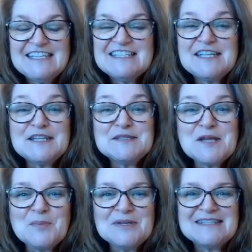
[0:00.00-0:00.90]
Today's
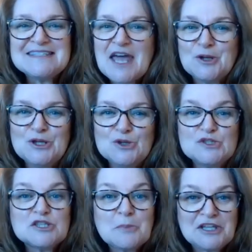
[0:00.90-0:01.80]
topic is how to use
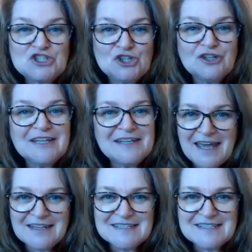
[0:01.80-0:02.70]
dimensional
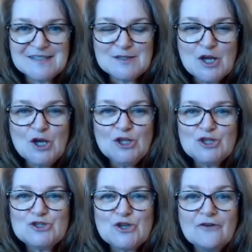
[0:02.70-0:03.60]
analysis to
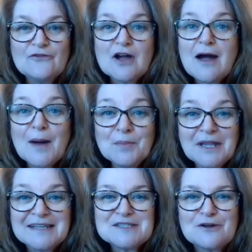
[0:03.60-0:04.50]
solve
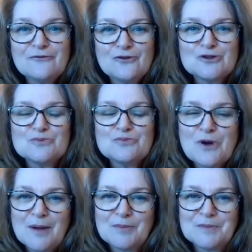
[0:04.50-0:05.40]
complex conversion
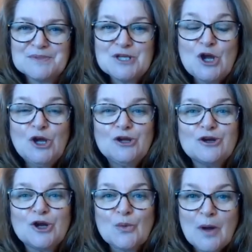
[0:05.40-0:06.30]
problems. You're
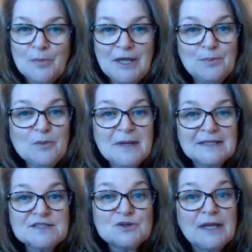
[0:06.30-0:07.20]
going to want paper,
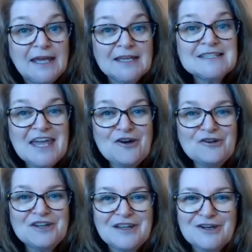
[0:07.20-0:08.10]
pencil, and a
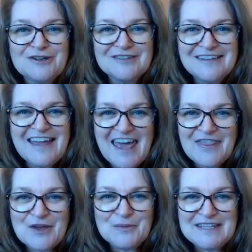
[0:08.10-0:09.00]
calculator, and
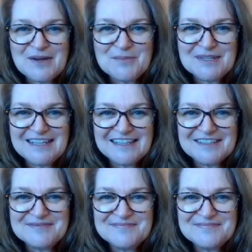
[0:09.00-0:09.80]
then we can begin.